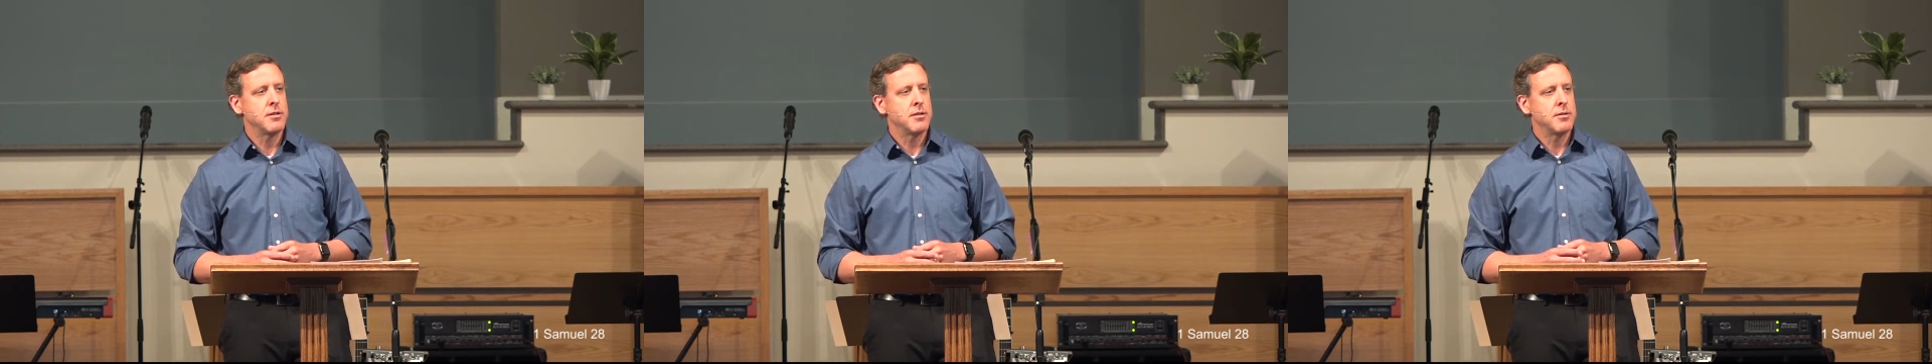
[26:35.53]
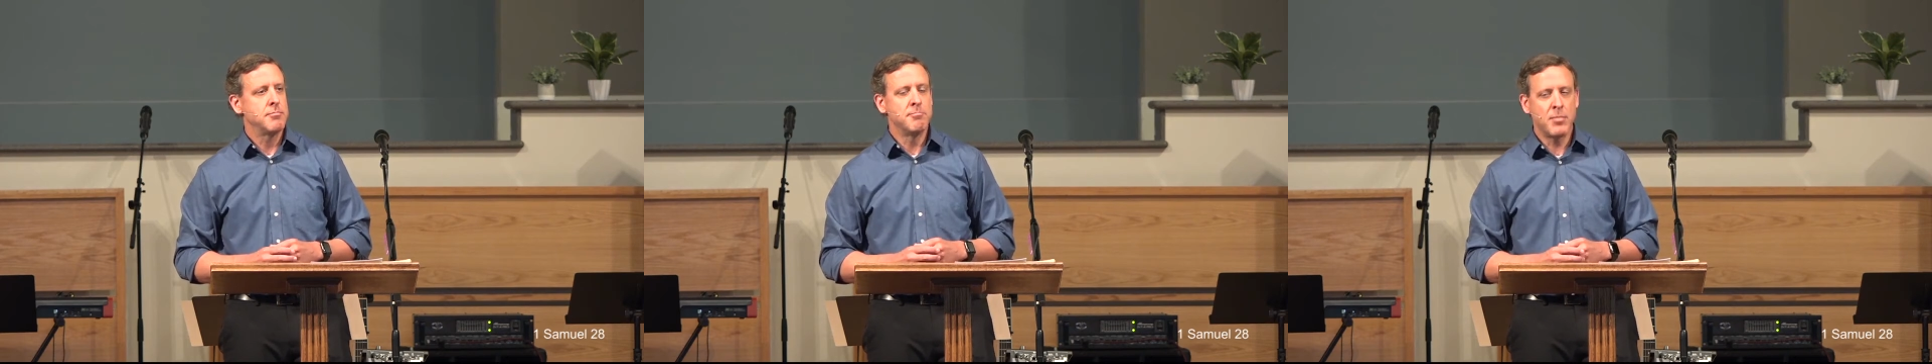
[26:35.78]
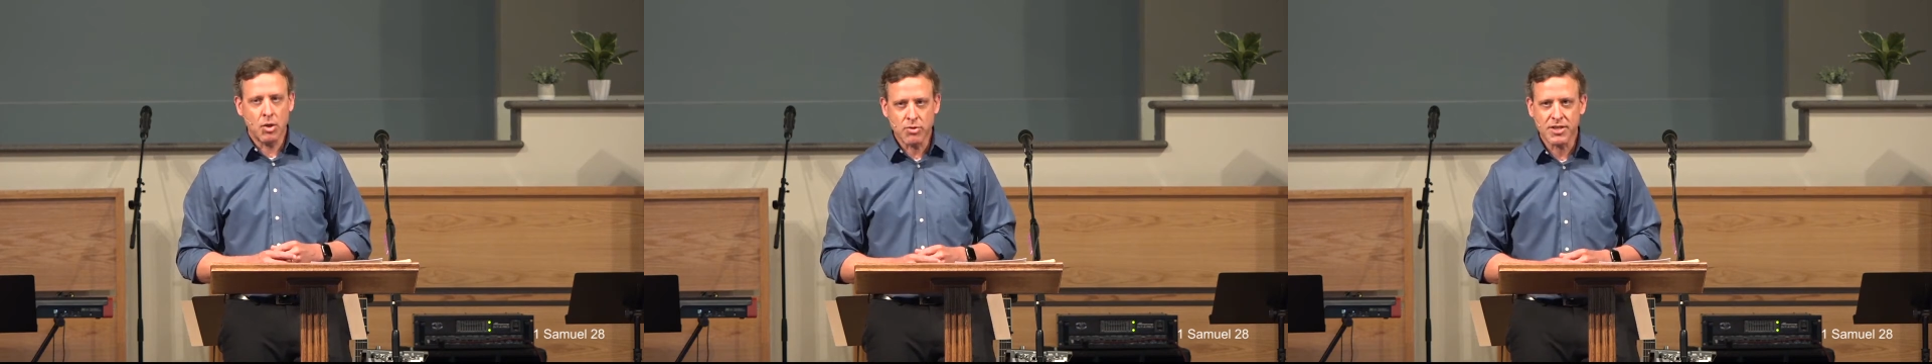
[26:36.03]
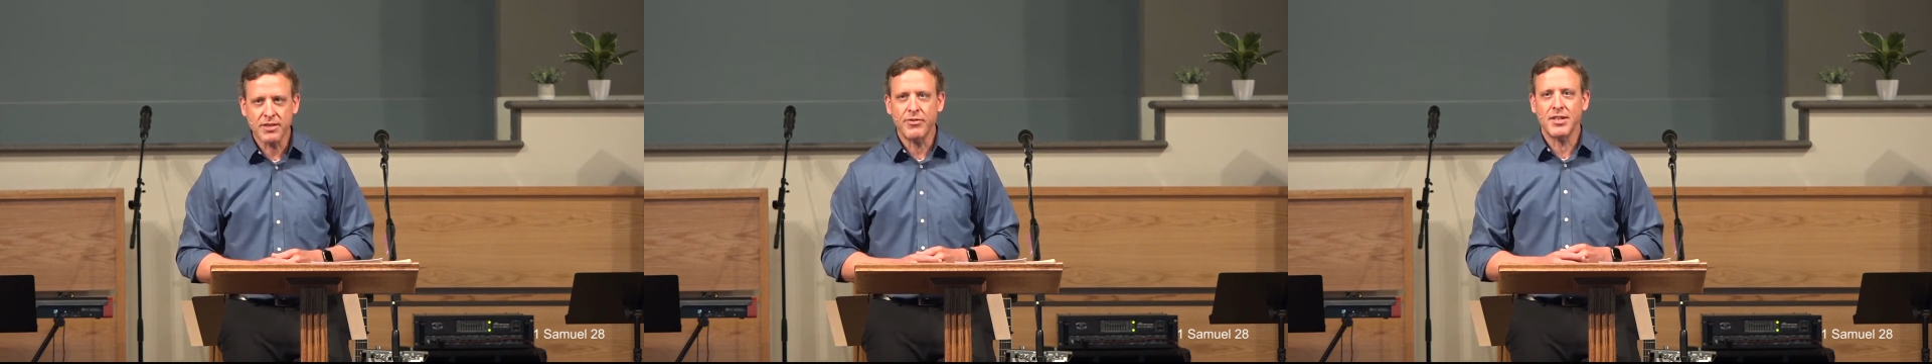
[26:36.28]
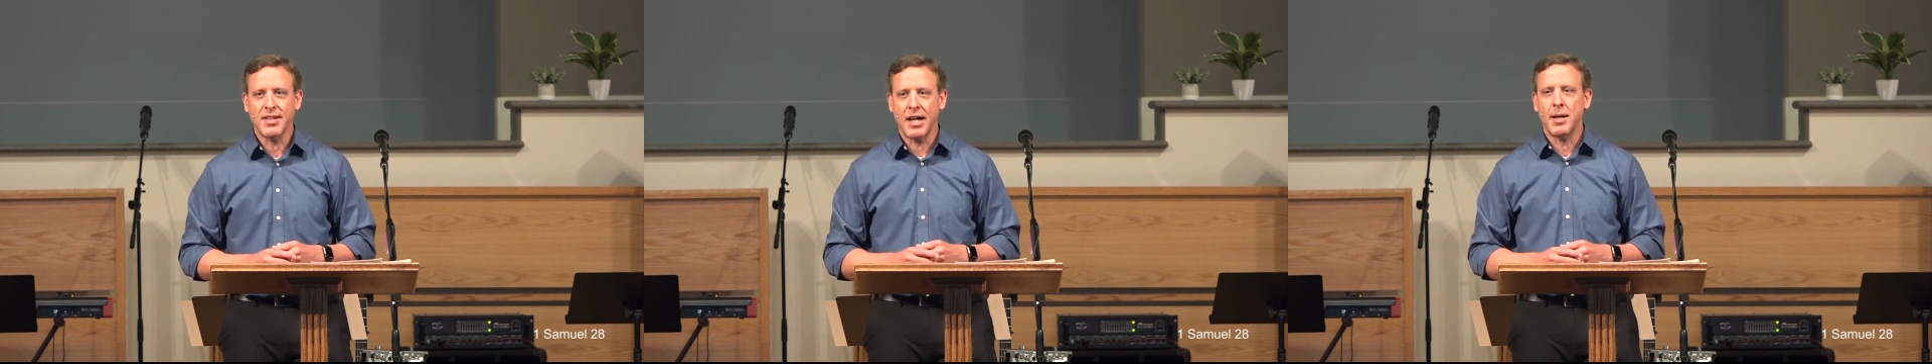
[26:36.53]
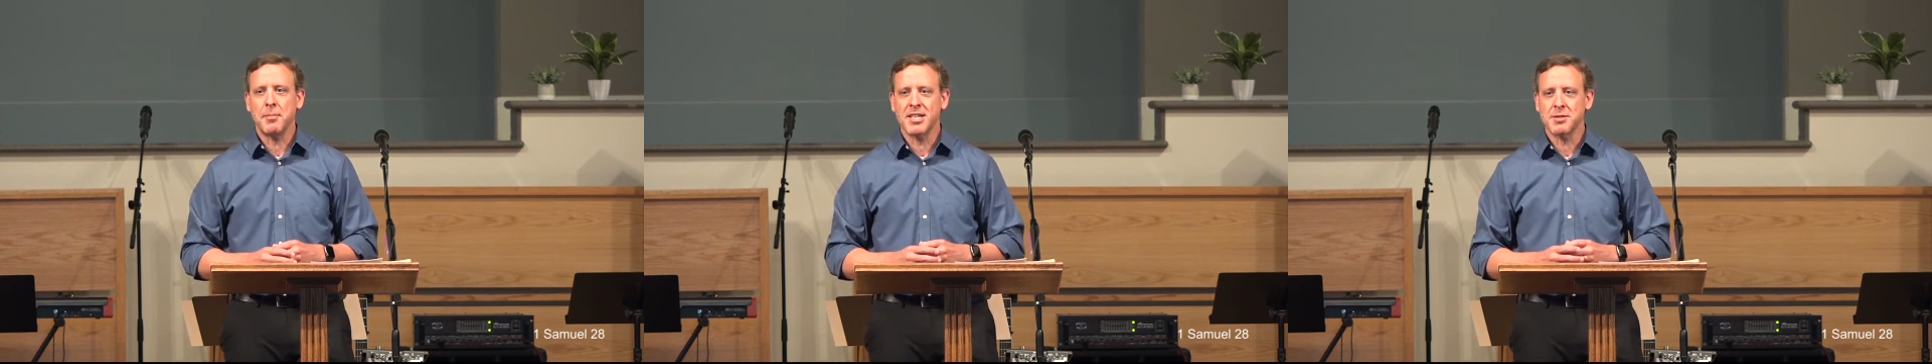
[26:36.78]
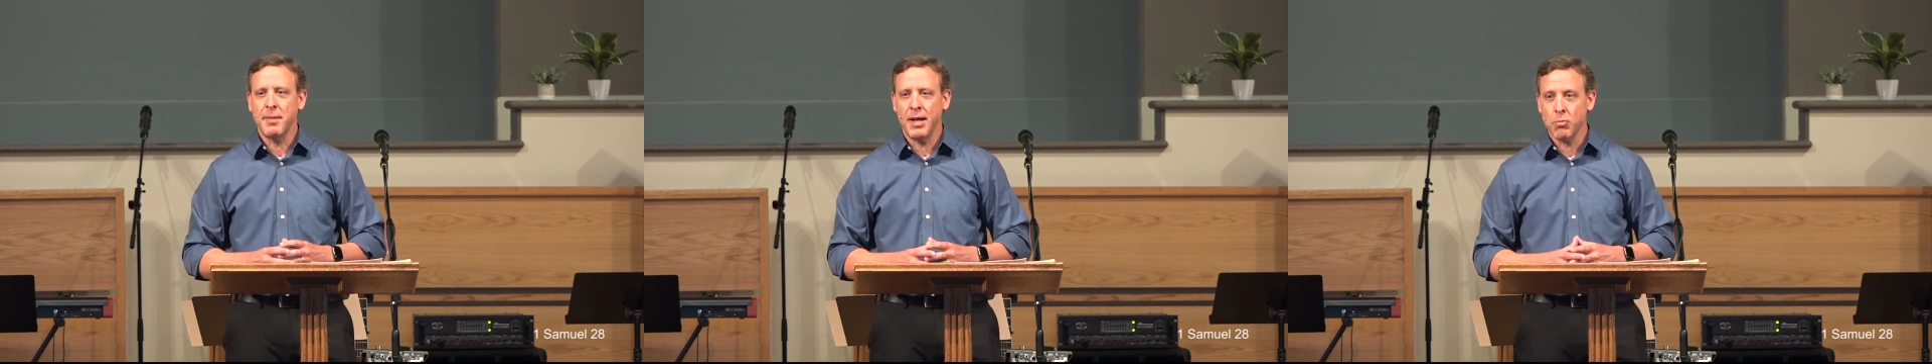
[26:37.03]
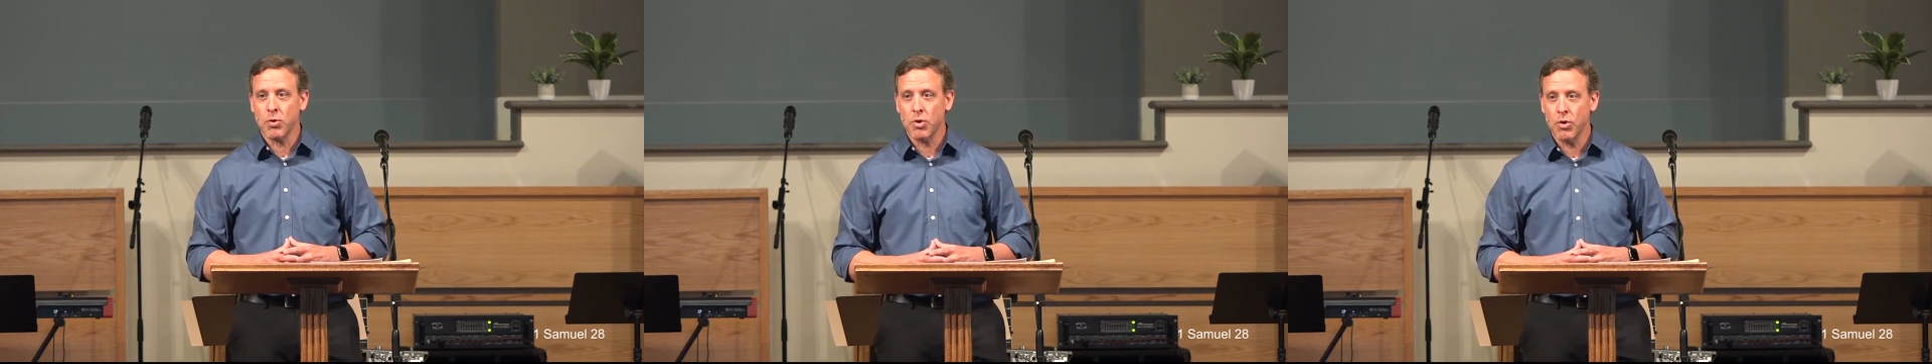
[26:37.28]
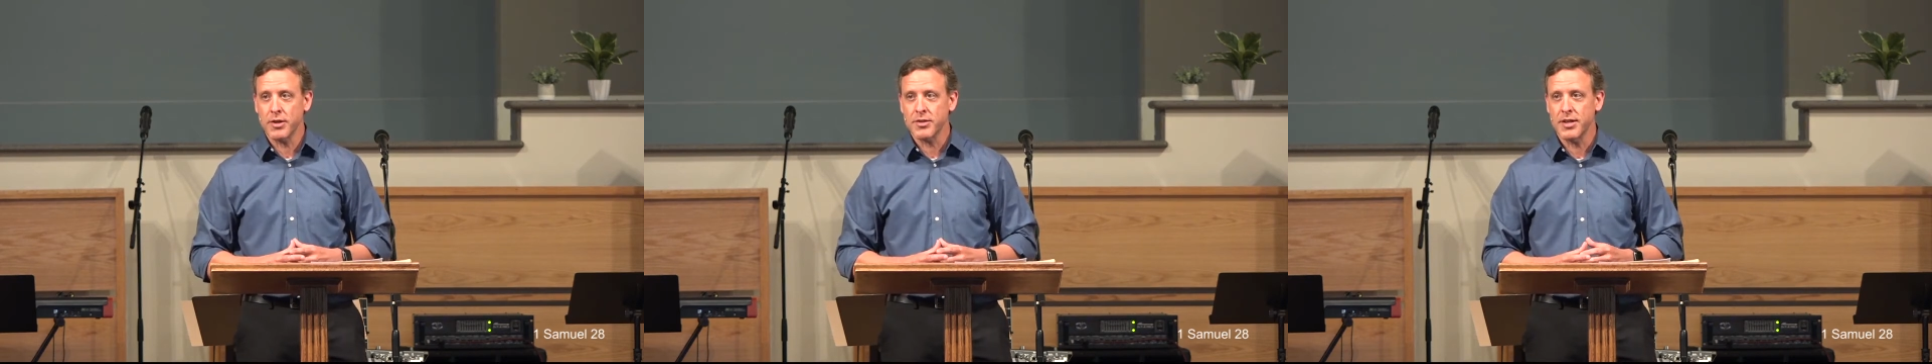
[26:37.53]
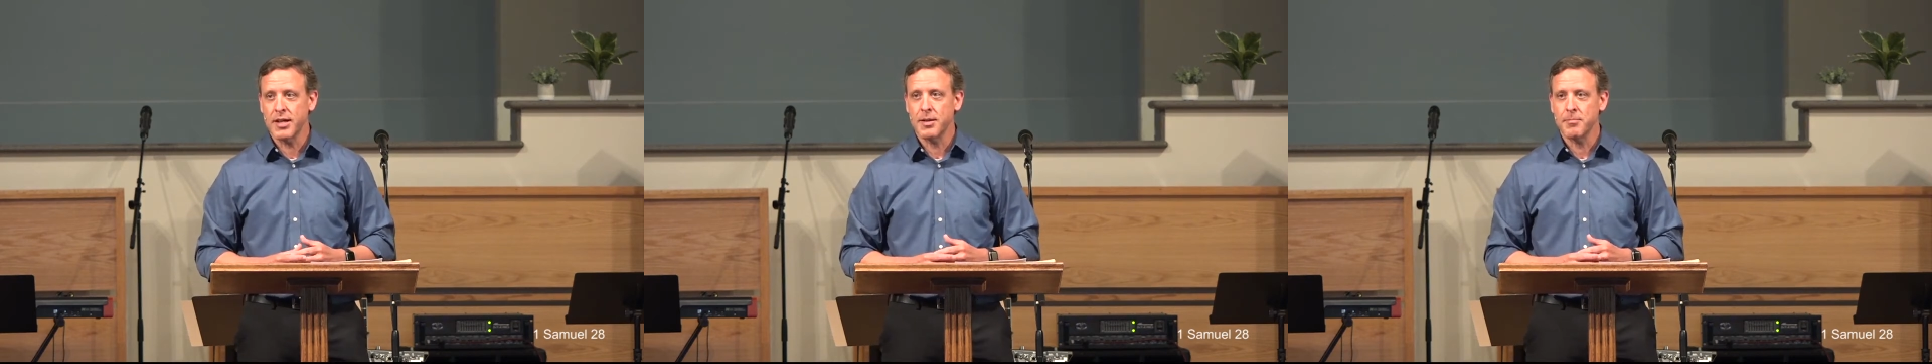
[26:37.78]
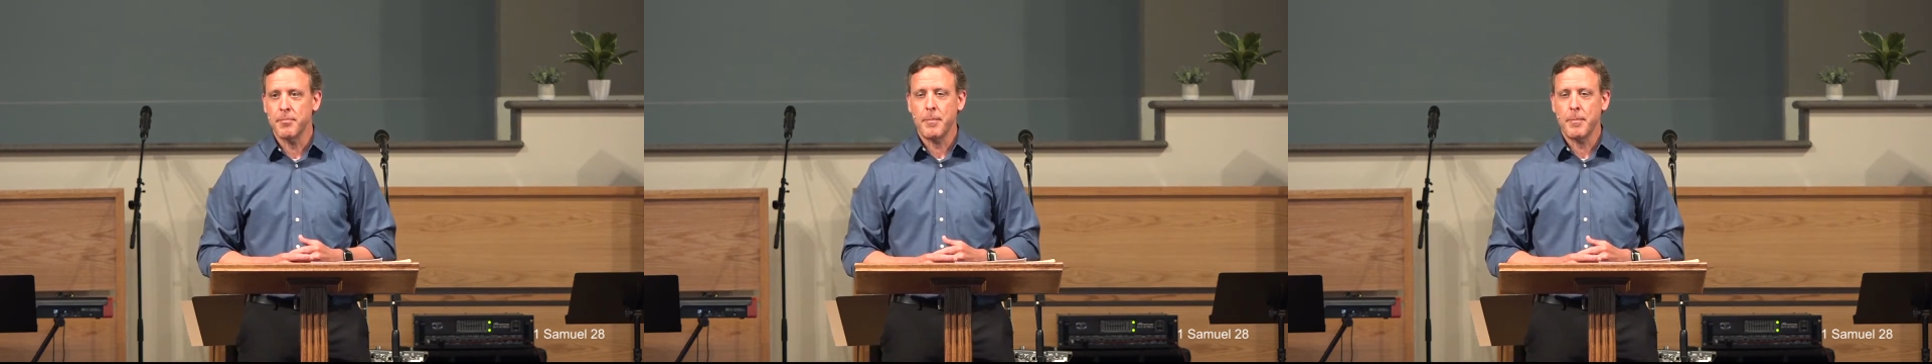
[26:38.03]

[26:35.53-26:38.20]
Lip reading: Most of the time, his men were loyal to him.